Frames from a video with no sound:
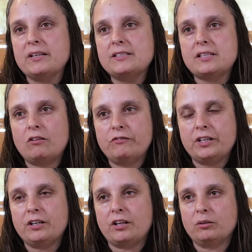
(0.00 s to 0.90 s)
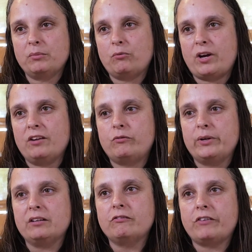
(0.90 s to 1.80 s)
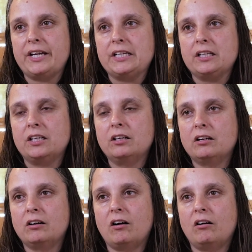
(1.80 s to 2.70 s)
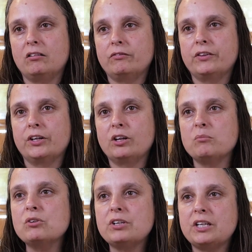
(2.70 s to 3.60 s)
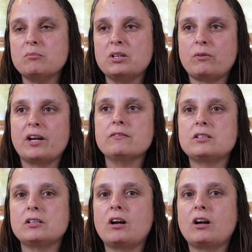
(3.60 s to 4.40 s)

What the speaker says: myself and another midwife, we invited all of the community midwives